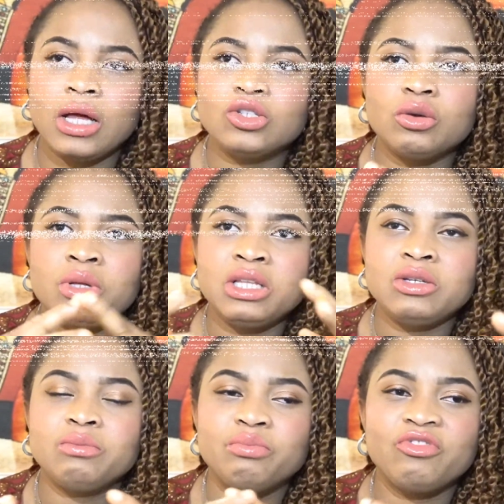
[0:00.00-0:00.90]
So many
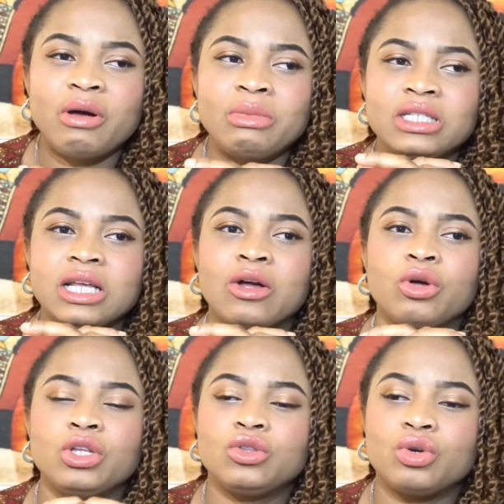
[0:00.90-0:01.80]
families are
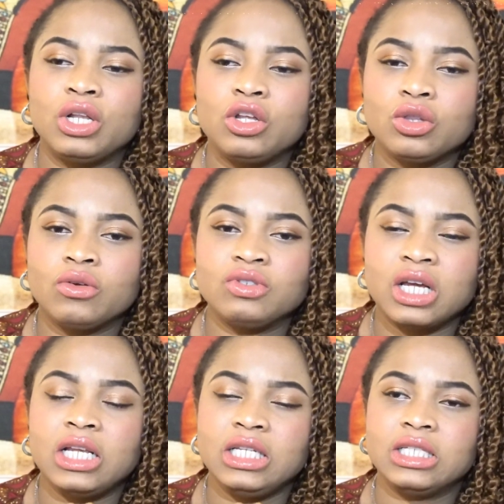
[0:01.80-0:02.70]
going through a lot of
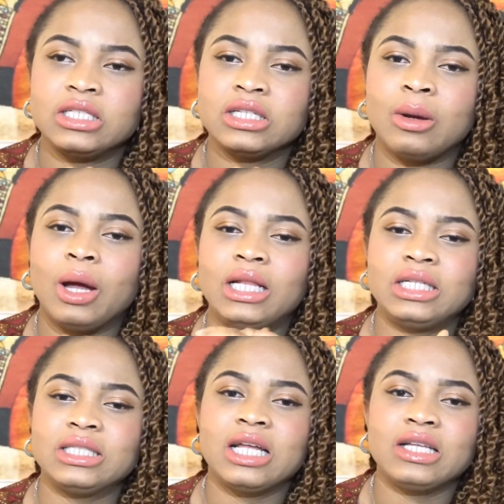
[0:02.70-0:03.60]
challenges now, and it
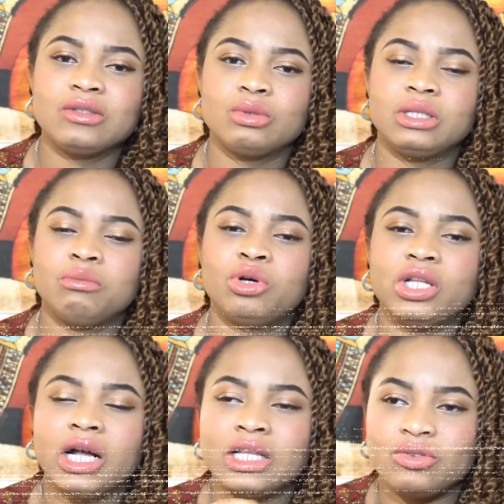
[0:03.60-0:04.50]
starts with the mother
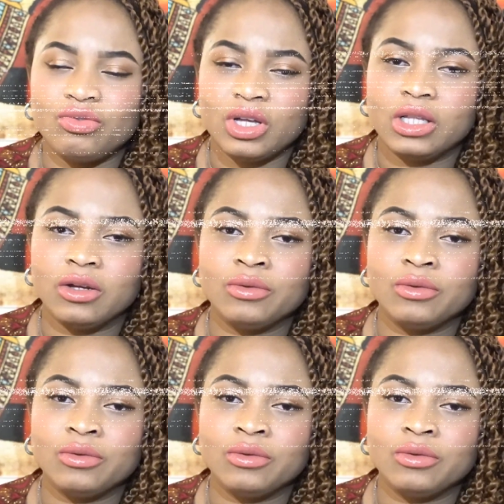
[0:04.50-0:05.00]
and the father.